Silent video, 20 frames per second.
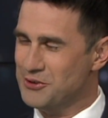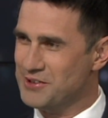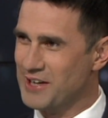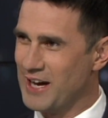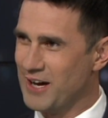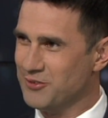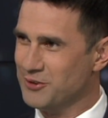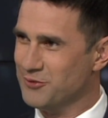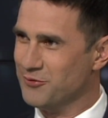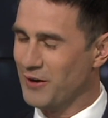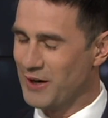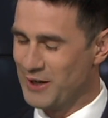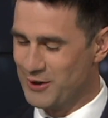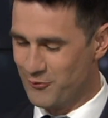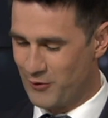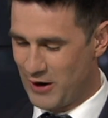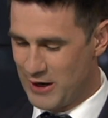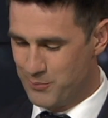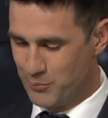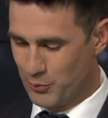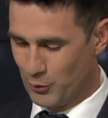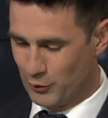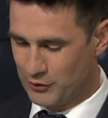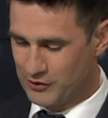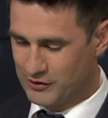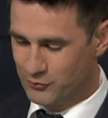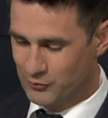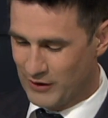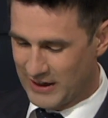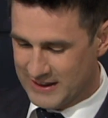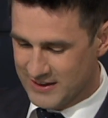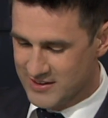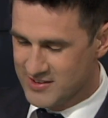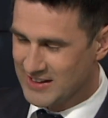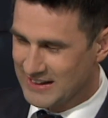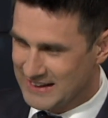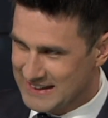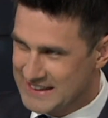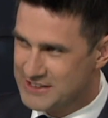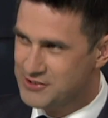David Van Raybroek reckons
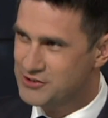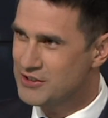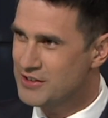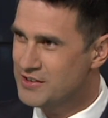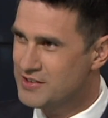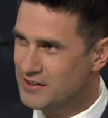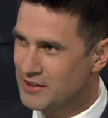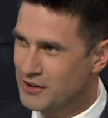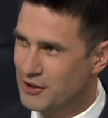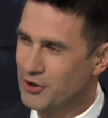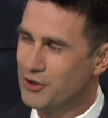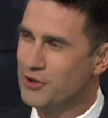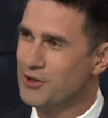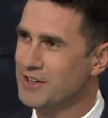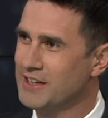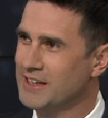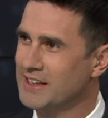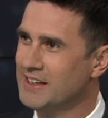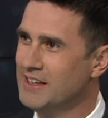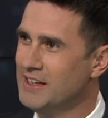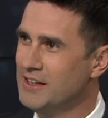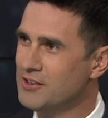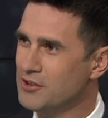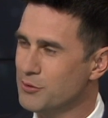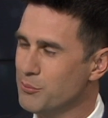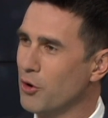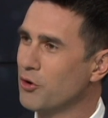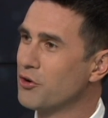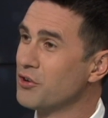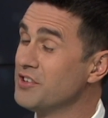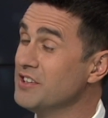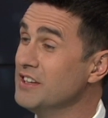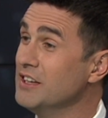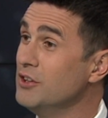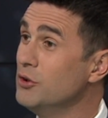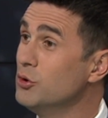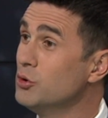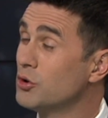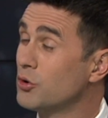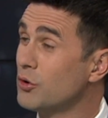elections are hurting democracy, and
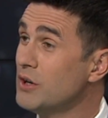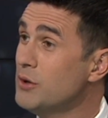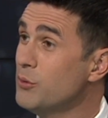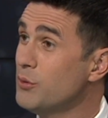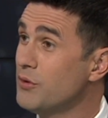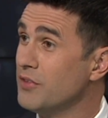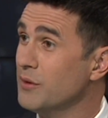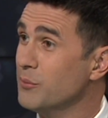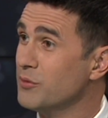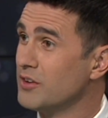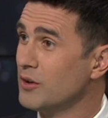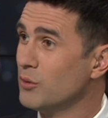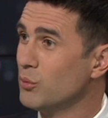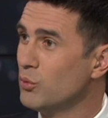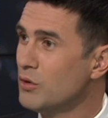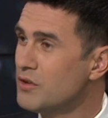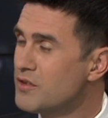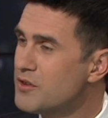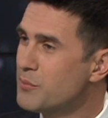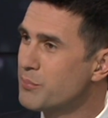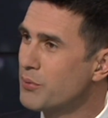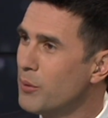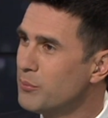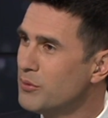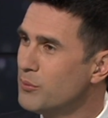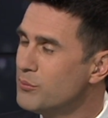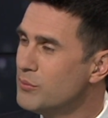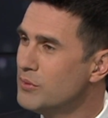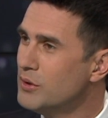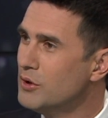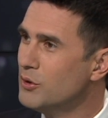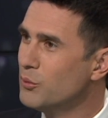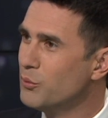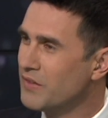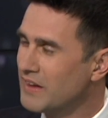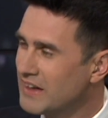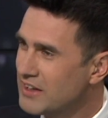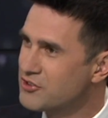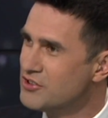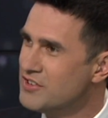you agree with him. So what's the problem with
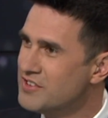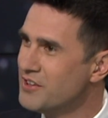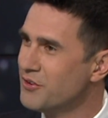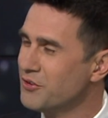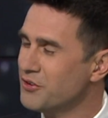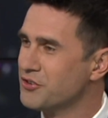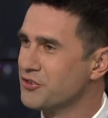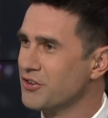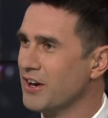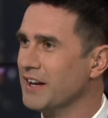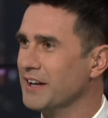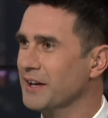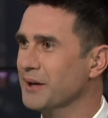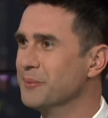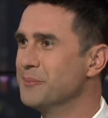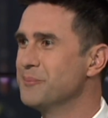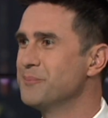elections here in Australia?